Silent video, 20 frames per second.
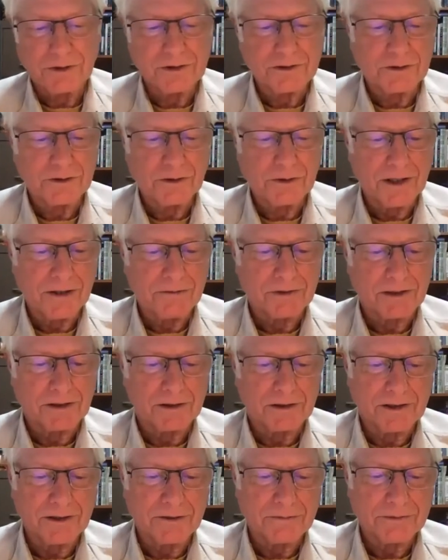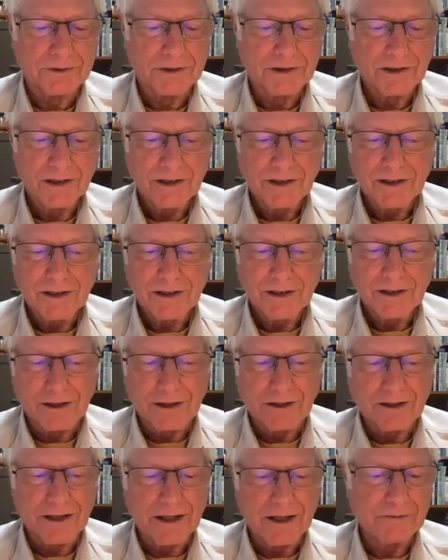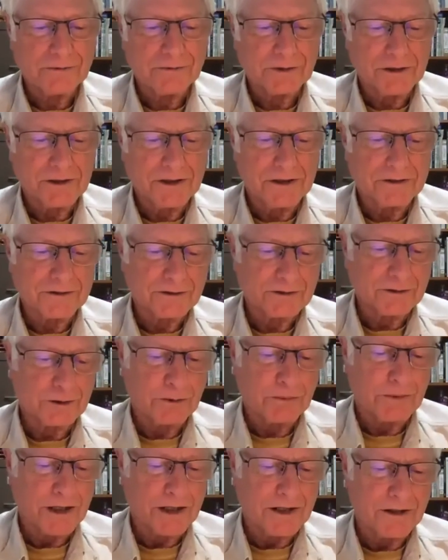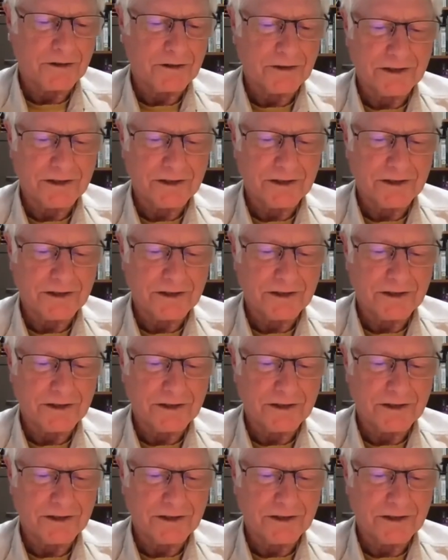It's too heavy to lift uh, Hafele and Schollmeyer,